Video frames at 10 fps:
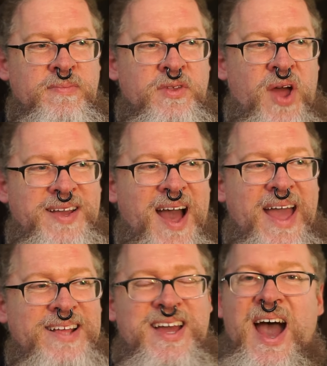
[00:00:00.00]
You know,
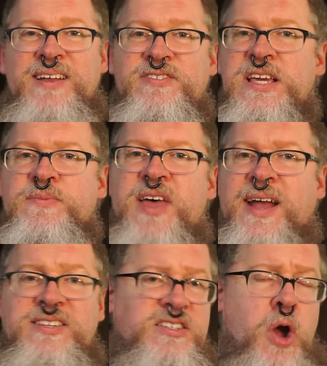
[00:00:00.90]
it kind of seems
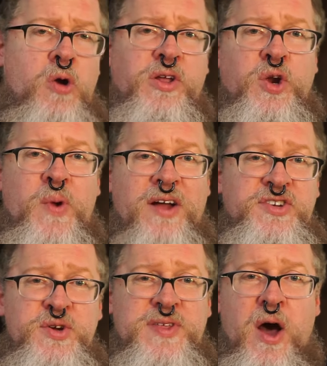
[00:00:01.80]
like it started around
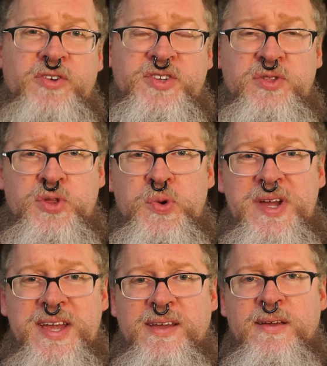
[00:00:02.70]
2003